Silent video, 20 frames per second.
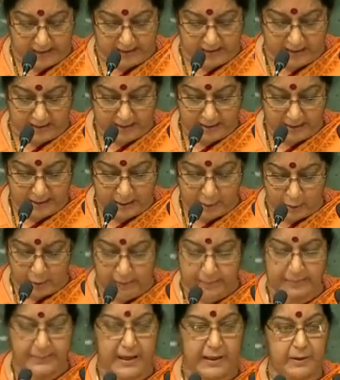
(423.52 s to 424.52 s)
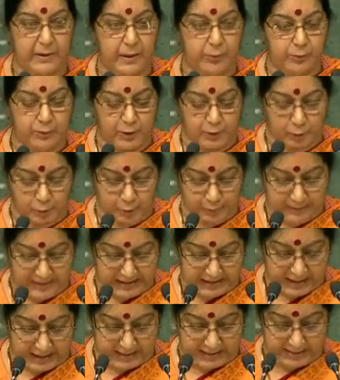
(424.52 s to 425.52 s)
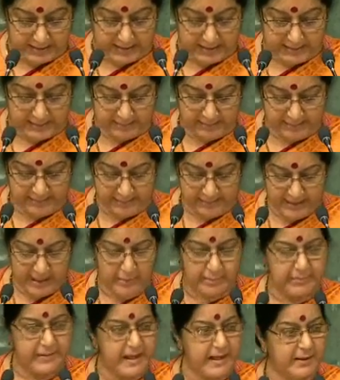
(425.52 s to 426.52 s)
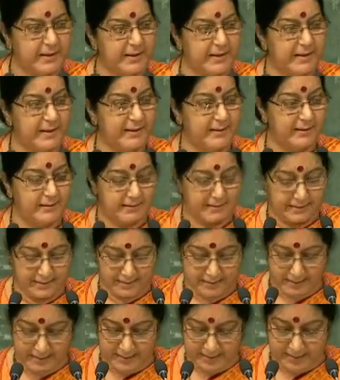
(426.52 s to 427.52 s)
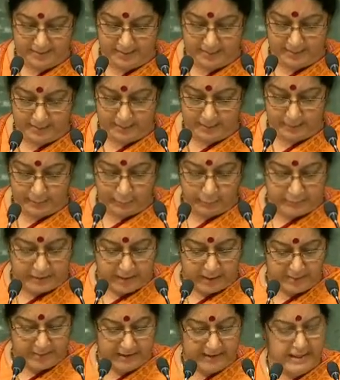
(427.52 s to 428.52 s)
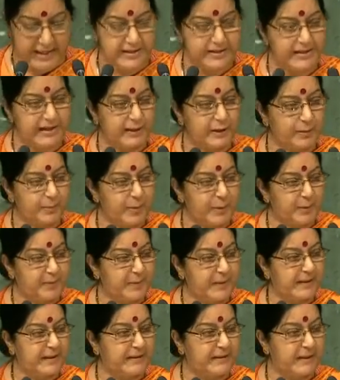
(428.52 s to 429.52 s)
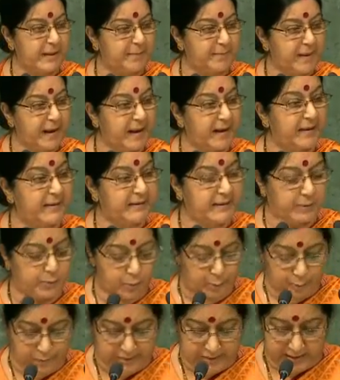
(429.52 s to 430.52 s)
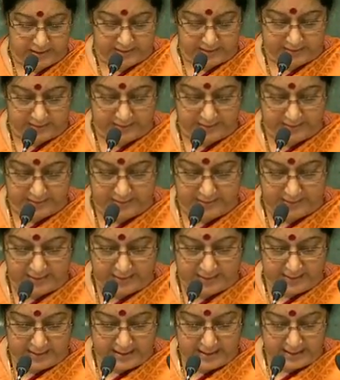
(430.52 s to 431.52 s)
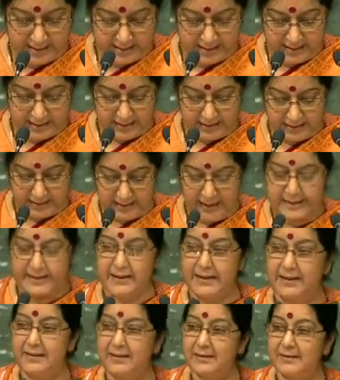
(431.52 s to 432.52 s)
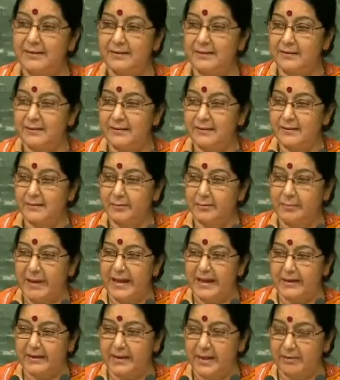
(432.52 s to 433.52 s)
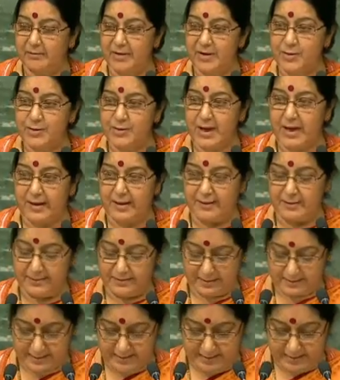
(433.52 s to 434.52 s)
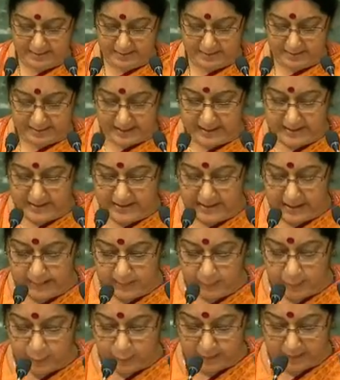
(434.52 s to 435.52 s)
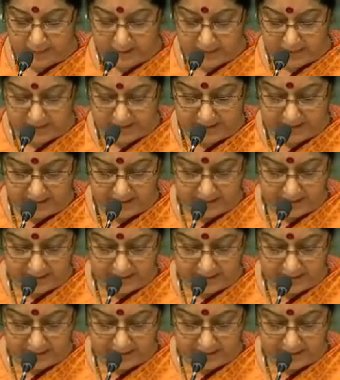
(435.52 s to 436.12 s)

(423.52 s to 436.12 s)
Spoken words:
But if we exploit nature mindlessly, then we must be mindful that nature will unleash its fury upon us. In different parts of the world, we have already seen nature drift towards the unnatural,